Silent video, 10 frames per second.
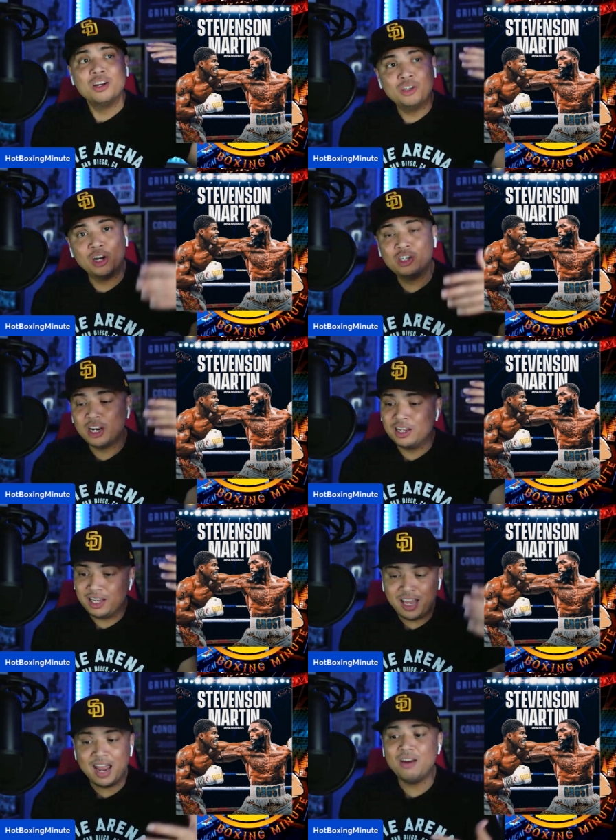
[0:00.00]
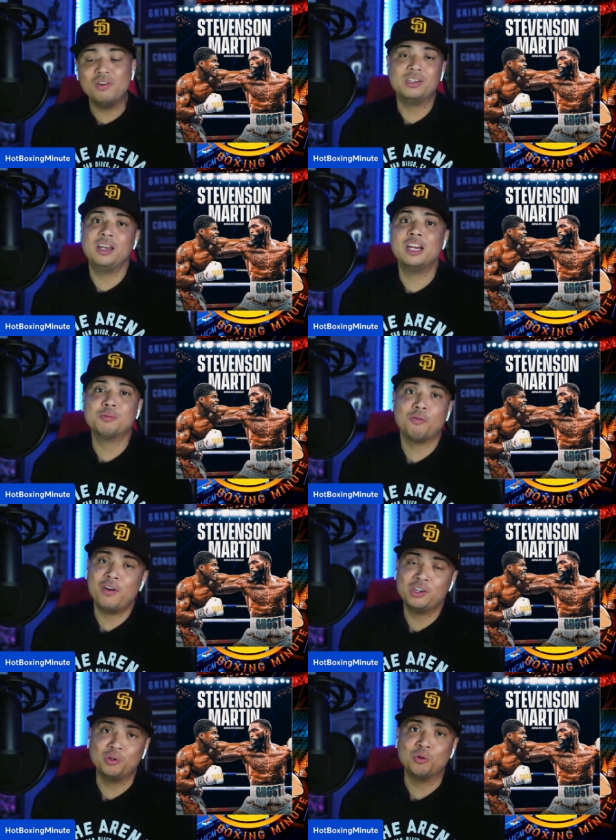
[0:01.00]
touched the canvas in his
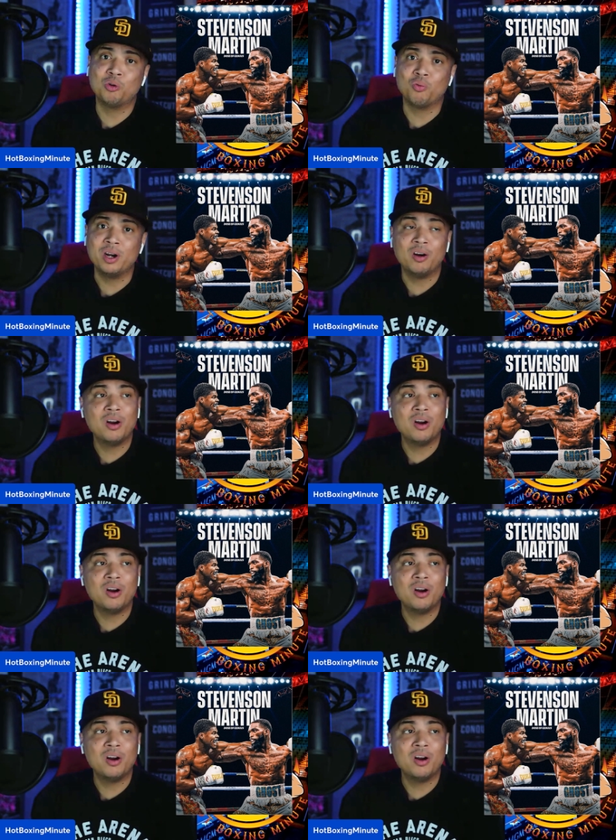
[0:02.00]
professional career,